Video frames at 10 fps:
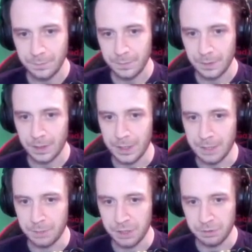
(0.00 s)
And then we
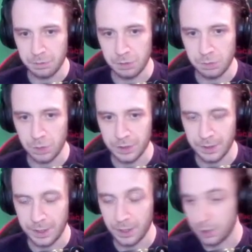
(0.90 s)
use
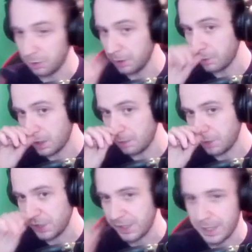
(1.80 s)
Holy Water, which is an
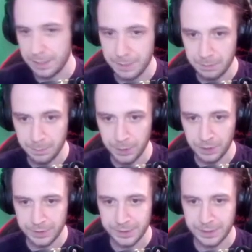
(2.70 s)
item that we bought at the
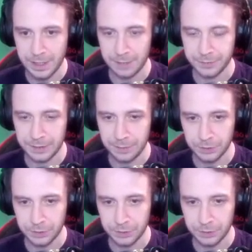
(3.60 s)
start of the level.